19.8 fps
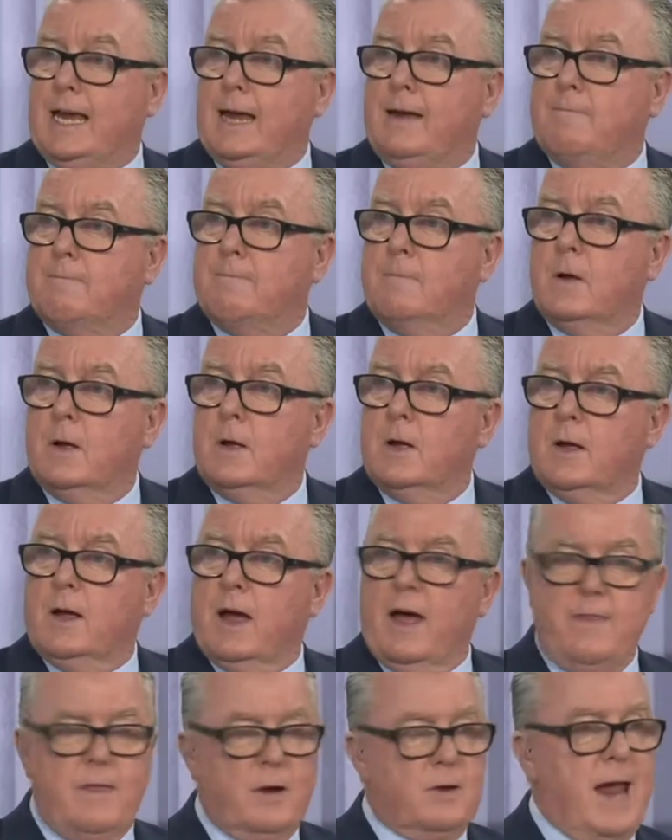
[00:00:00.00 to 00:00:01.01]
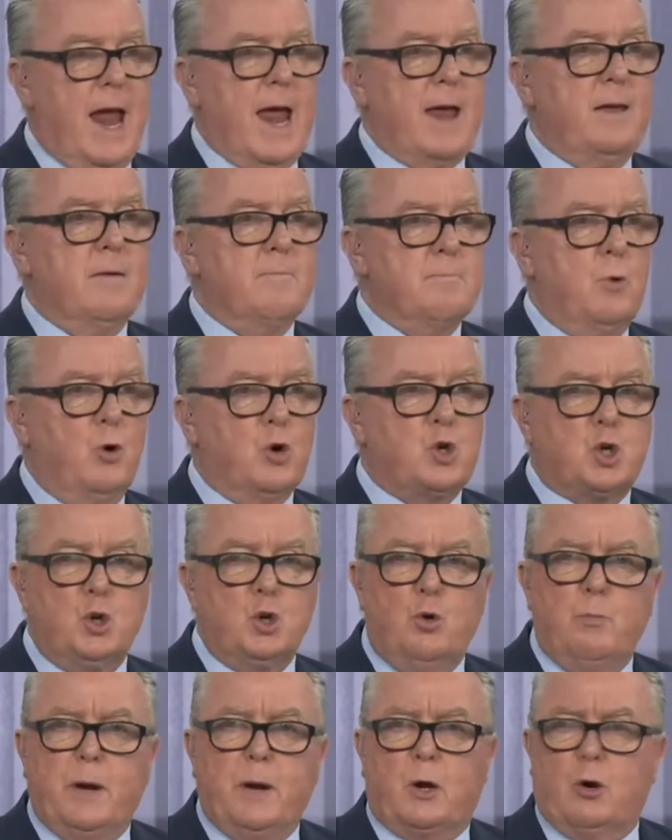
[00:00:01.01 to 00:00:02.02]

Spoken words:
the team and they're getting emotional